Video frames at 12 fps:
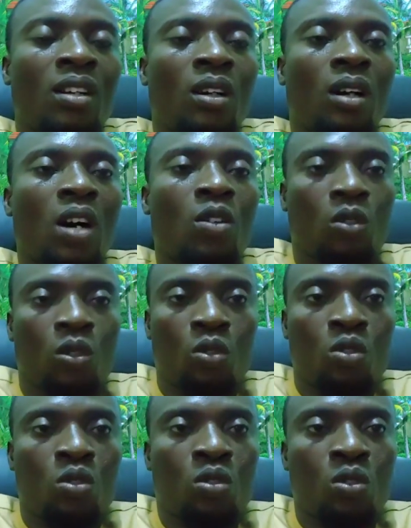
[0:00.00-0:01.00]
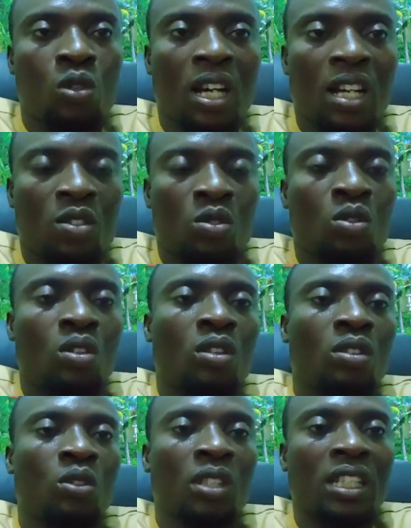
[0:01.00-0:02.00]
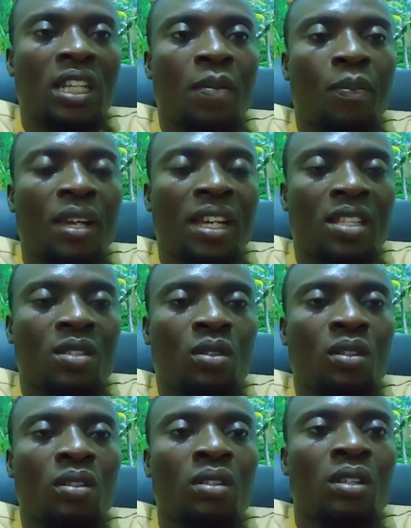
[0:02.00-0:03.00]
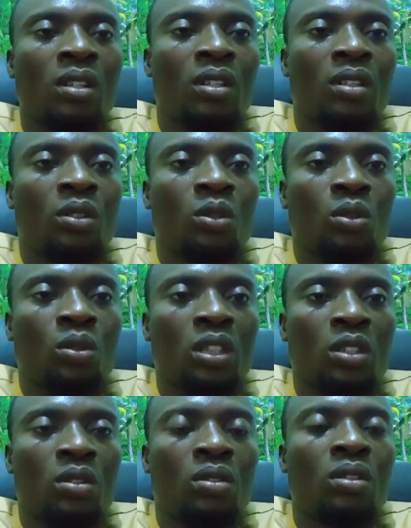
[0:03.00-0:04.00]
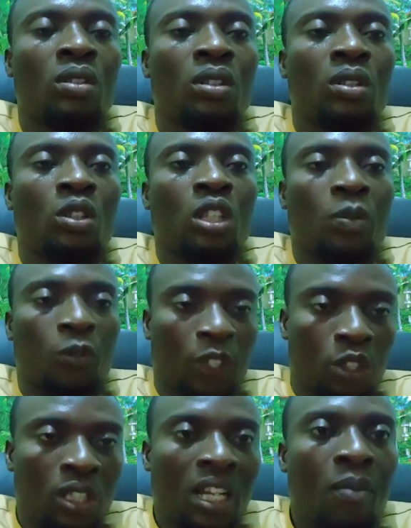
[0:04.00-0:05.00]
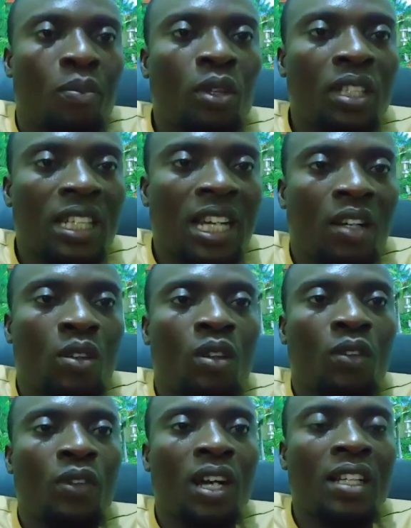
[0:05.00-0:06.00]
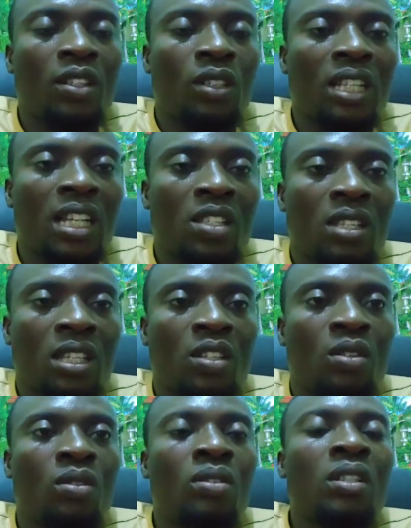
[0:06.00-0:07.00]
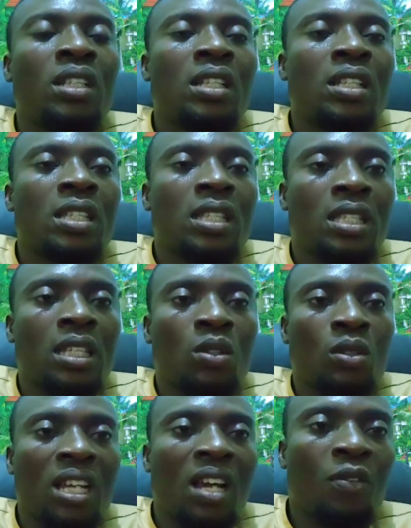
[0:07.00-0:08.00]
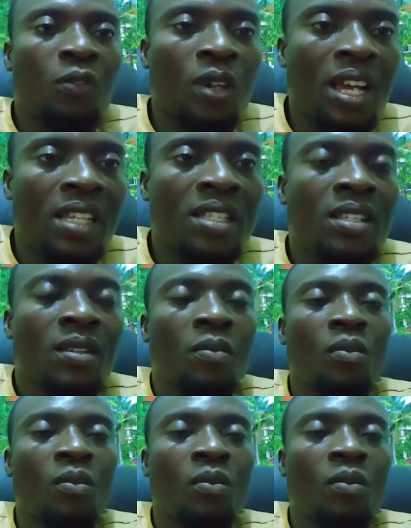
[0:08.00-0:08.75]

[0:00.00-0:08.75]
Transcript: or how close you are to the apex, or to the professional body that govern, or that see to the affairs